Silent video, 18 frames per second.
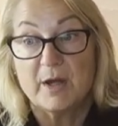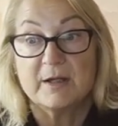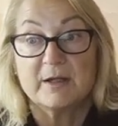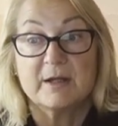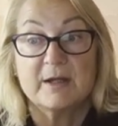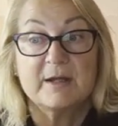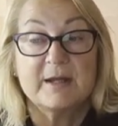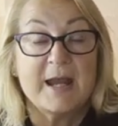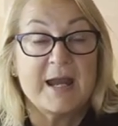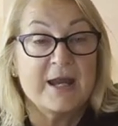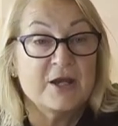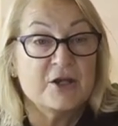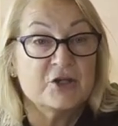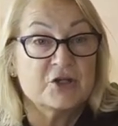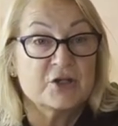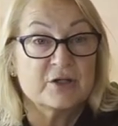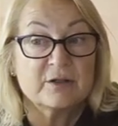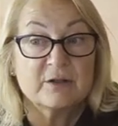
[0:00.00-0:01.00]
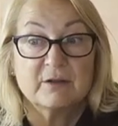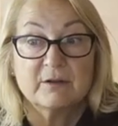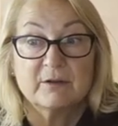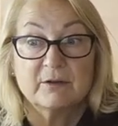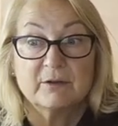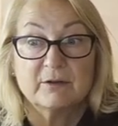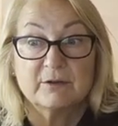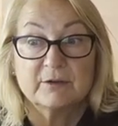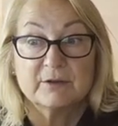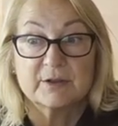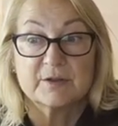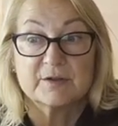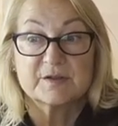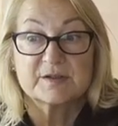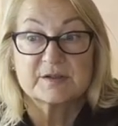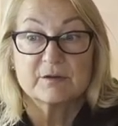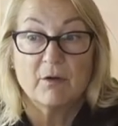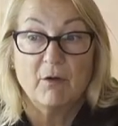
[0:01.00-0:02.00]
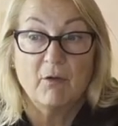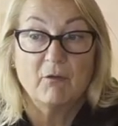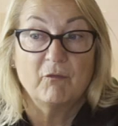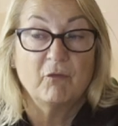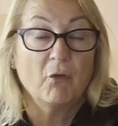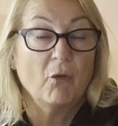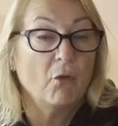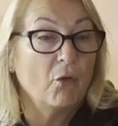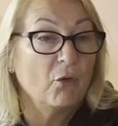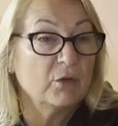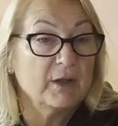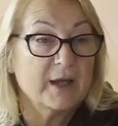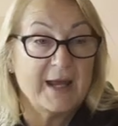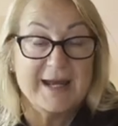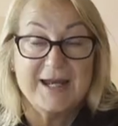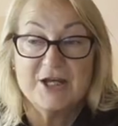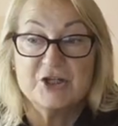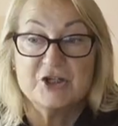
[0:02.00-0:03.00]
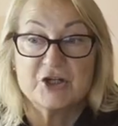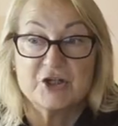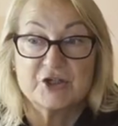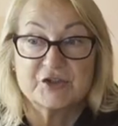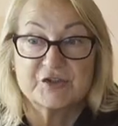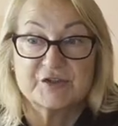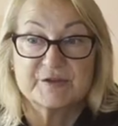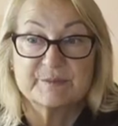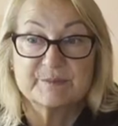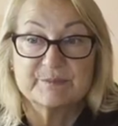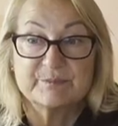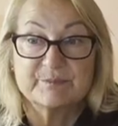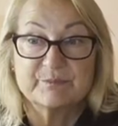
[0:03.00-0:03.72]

engaging learners of all ages.